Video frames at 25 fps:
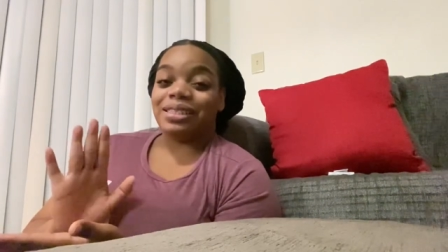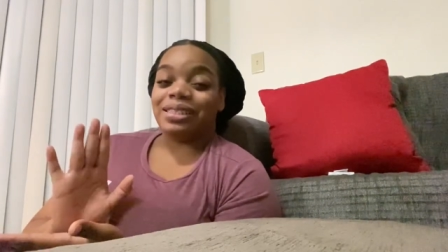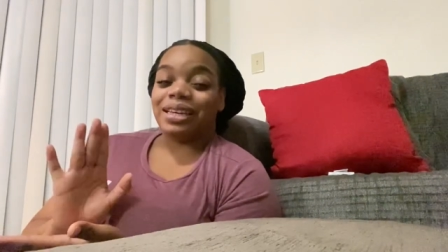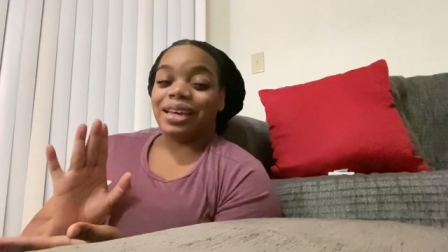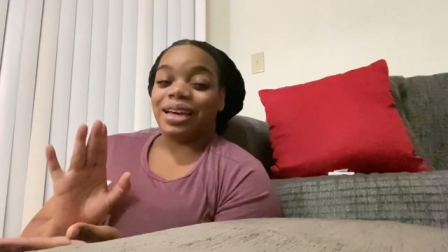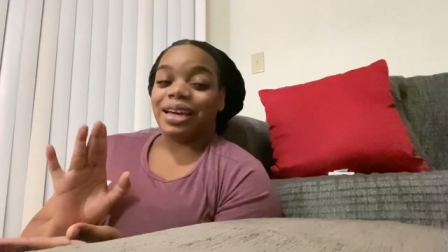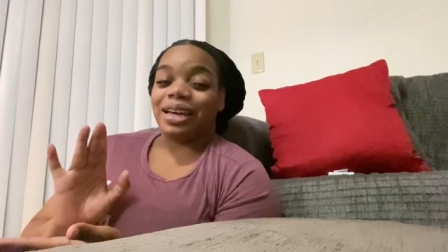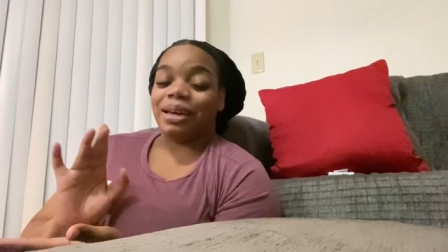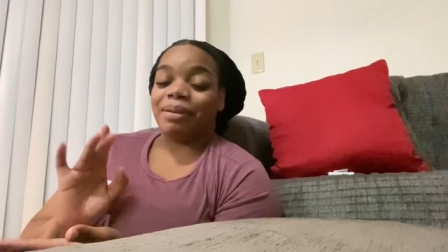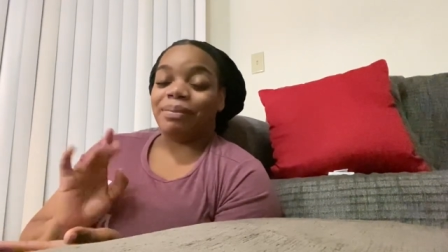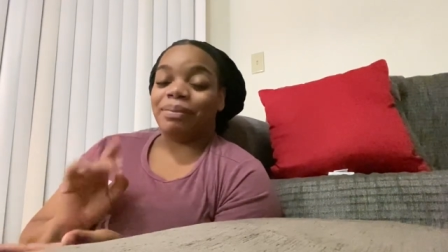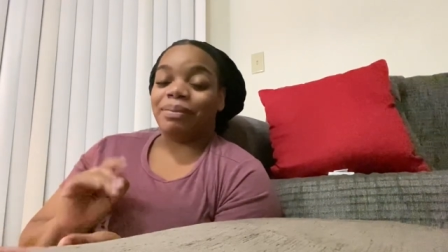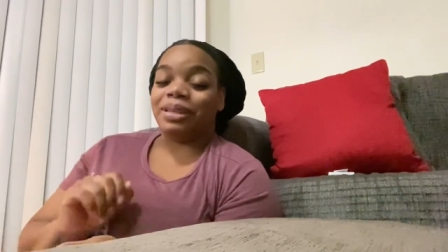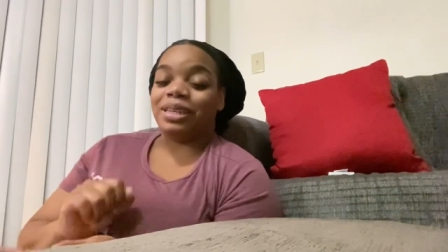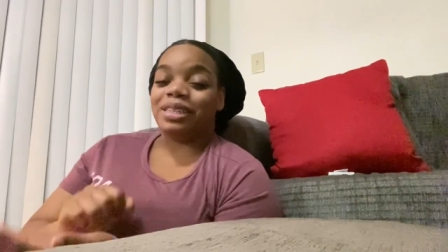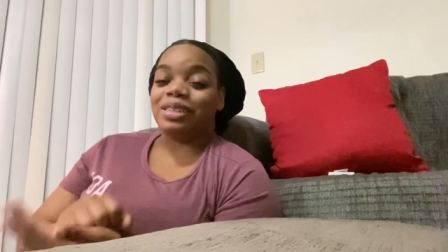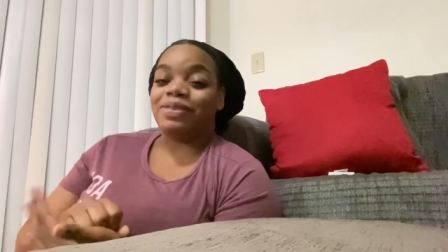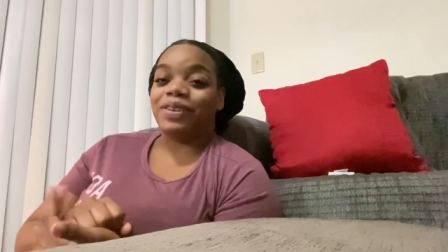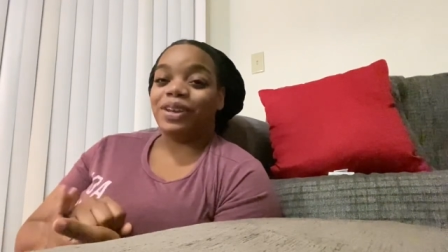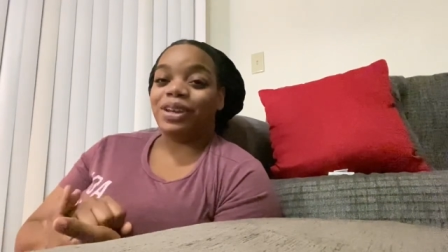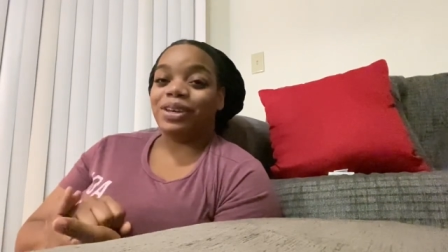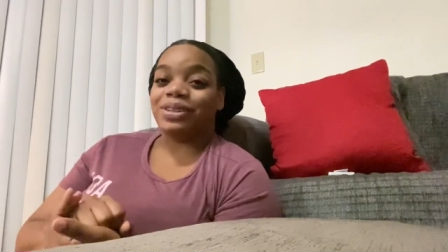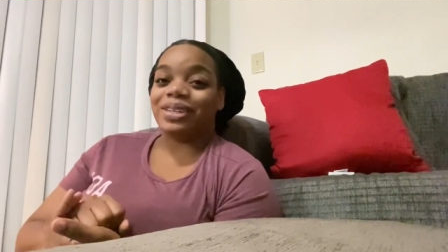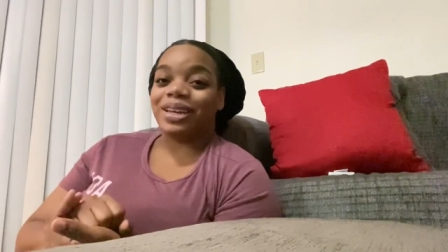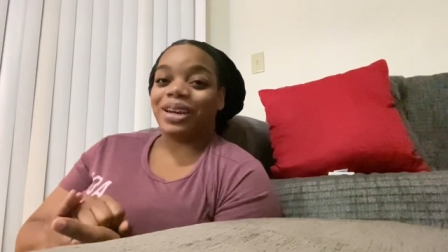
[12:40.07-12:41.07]
um, this
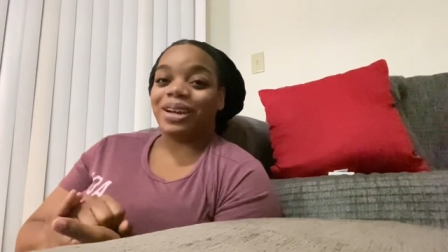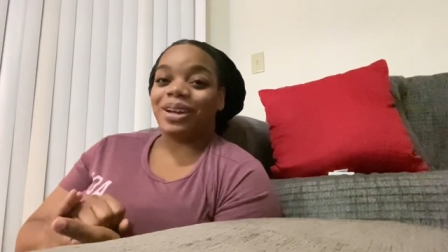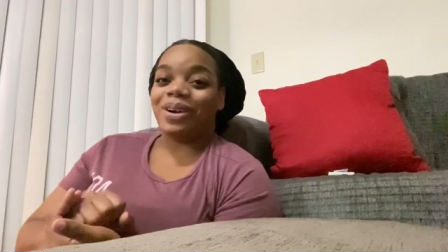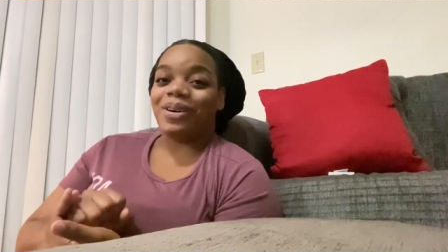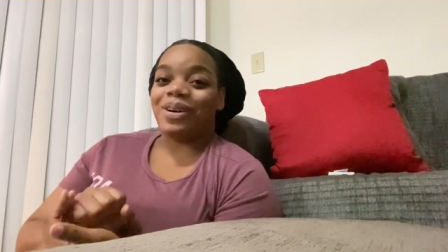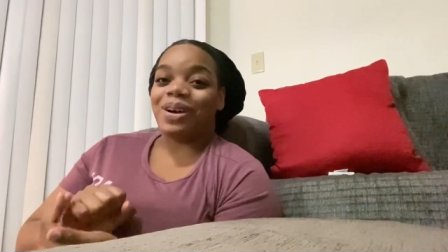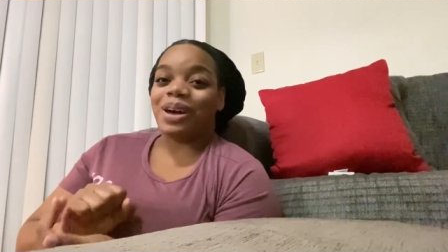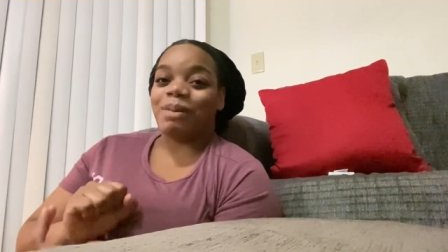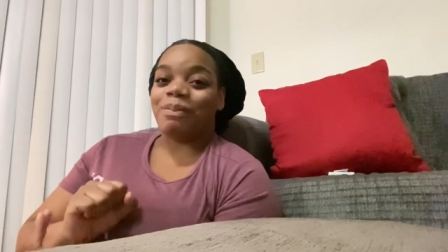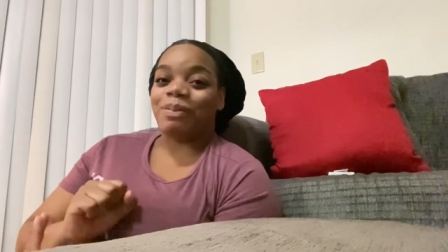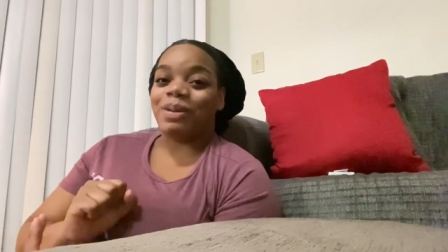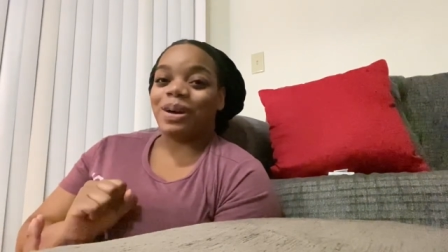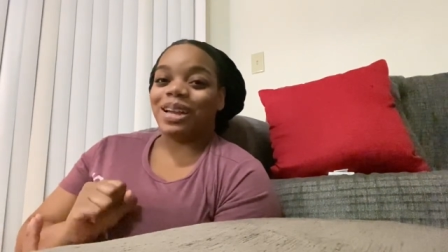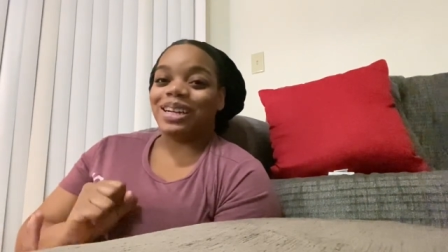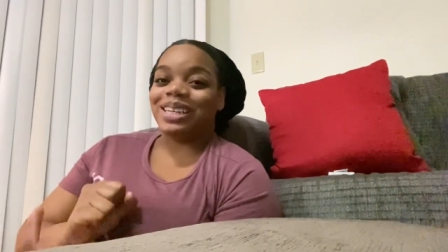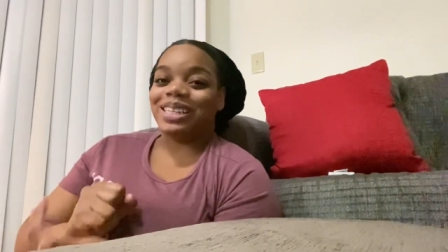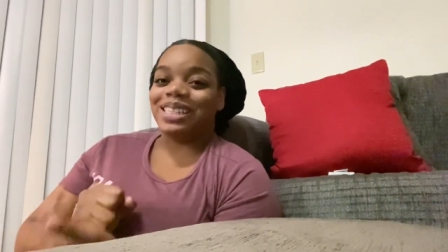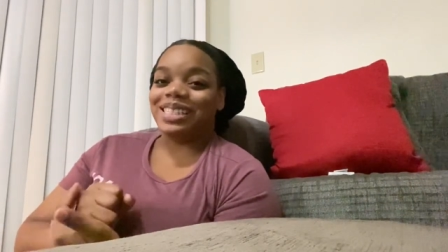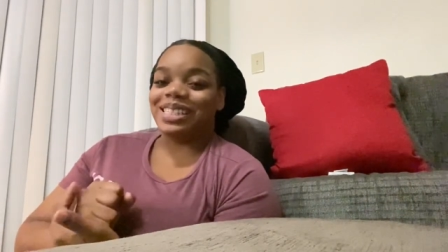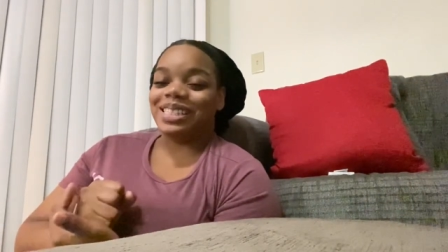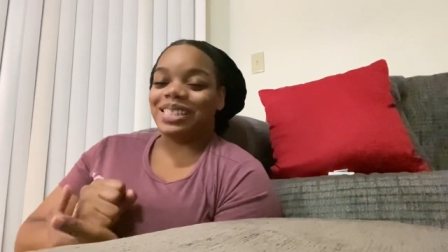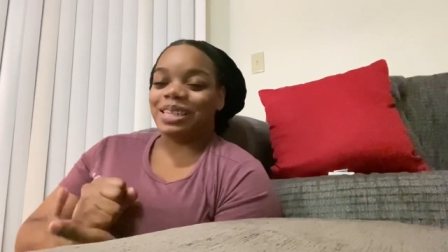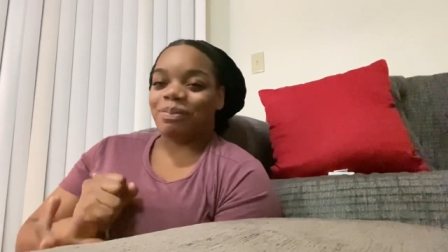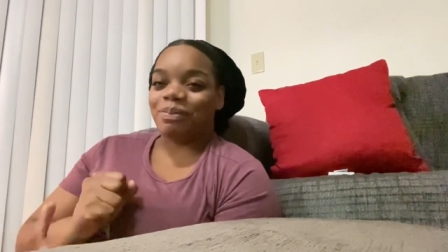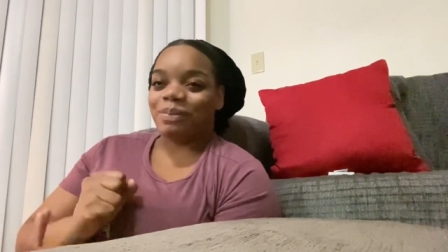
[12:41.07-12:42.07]
video is going to go up on
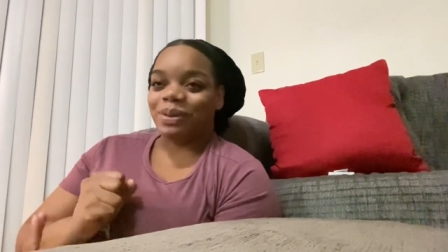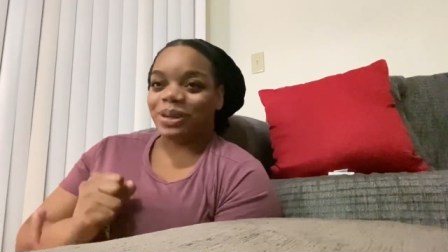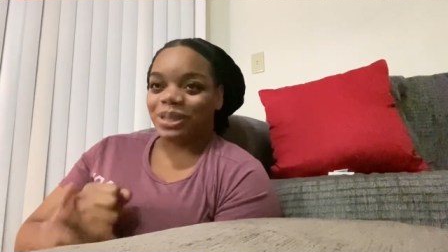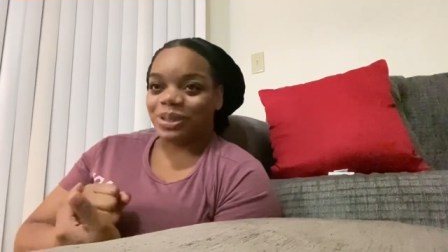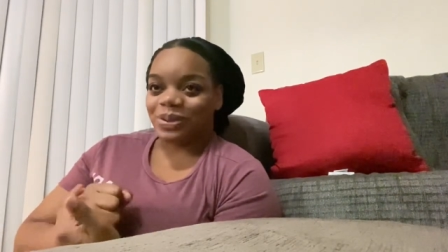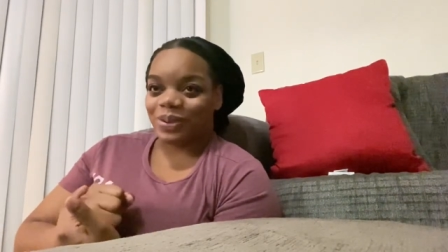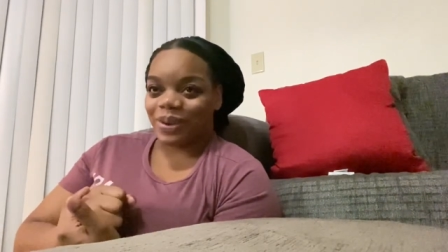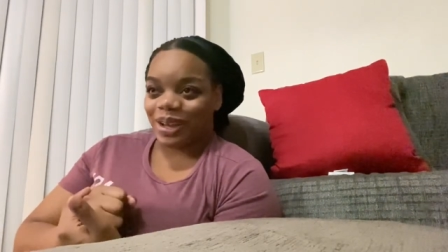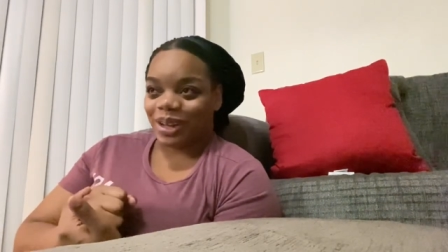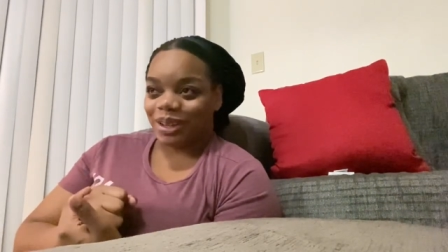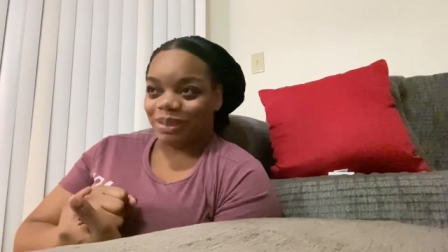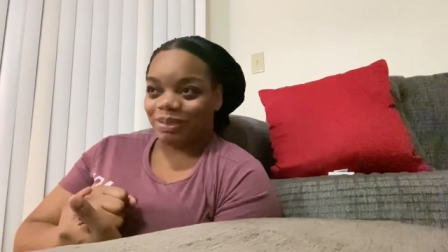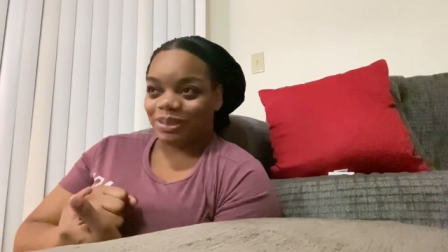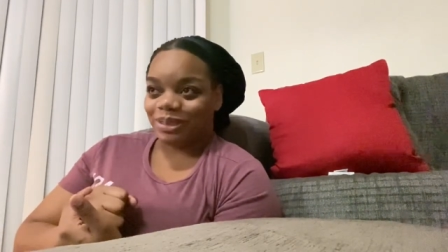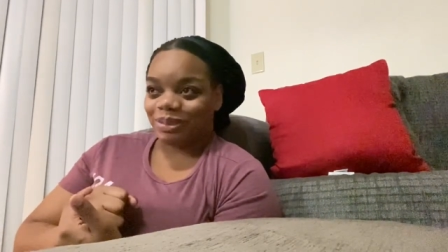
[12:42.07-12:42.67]
December 12th.